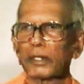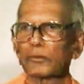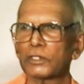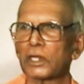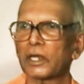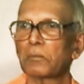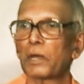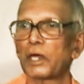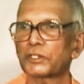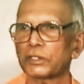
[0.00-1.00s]
It was like a
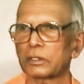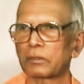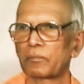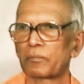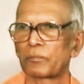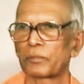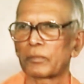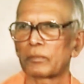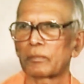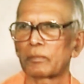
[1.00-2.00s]
magic.
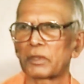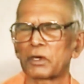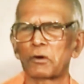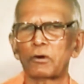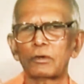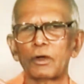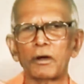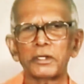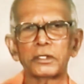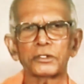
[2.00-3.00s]
The whole
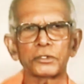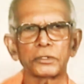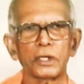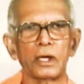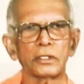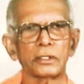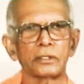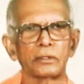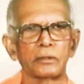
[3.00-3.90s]
audience started